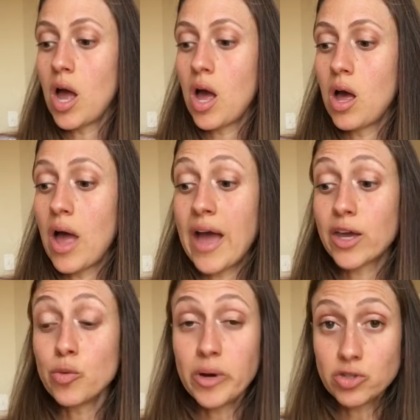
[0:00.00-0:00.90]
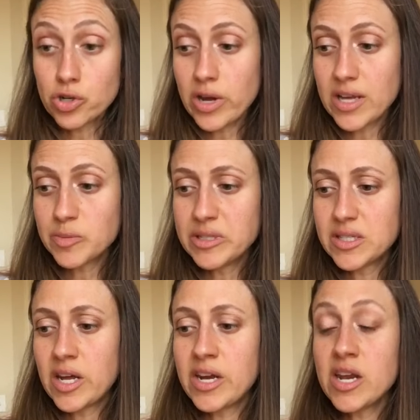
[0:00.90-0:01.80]
Uh, acupuncture has been
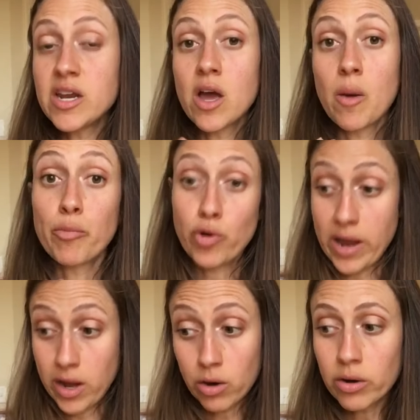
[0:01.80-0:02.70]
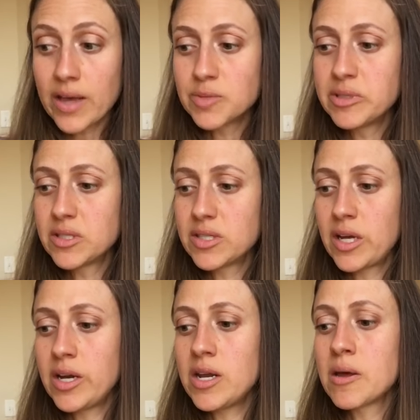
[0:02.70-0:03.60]
studied, prayer has been
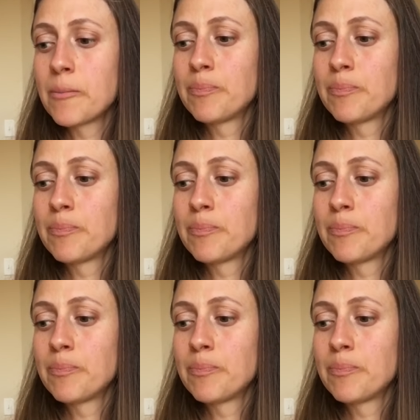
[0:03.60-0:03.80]
studied,